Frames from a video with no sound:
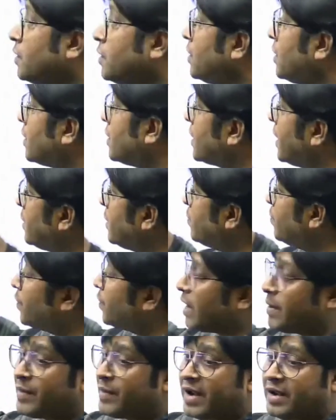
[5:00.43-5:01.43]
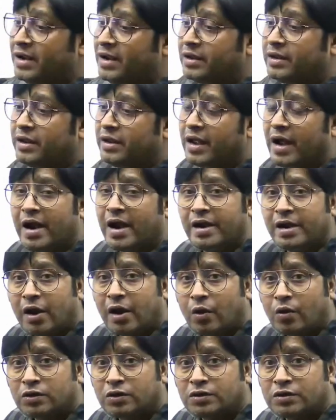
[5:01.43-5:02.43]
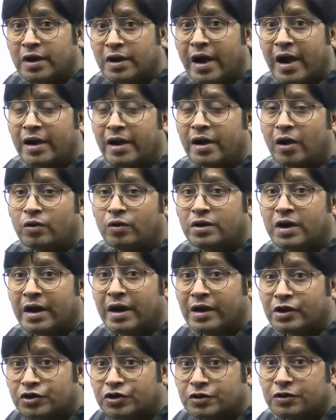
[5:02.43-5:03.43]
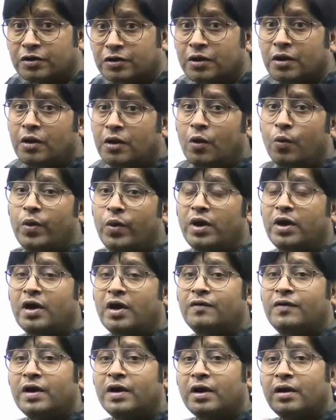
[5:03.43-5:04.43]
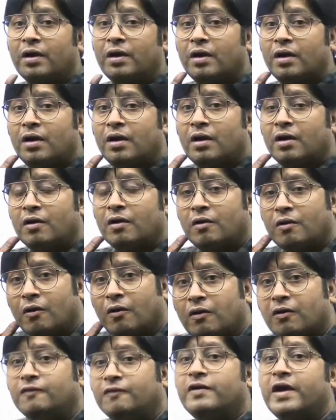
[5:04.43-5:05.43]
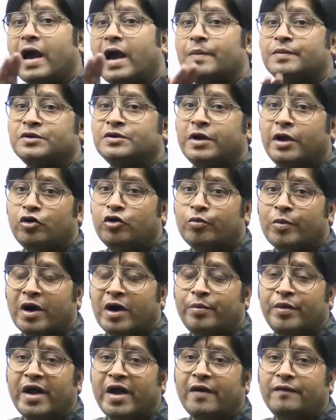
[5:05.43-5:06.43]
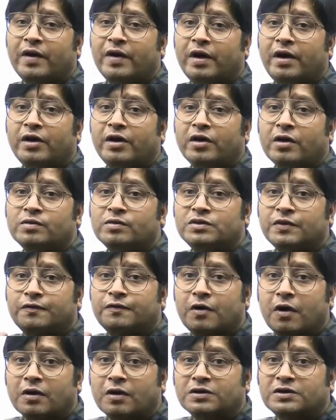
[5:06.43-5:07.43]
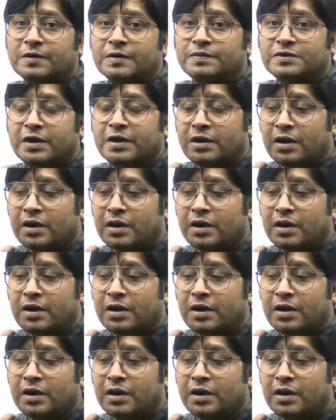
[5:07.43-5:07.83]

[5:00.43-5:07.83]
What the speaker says: right? Primarily the handout collection will cover a lot of gaps that you might be having in terms of concepts and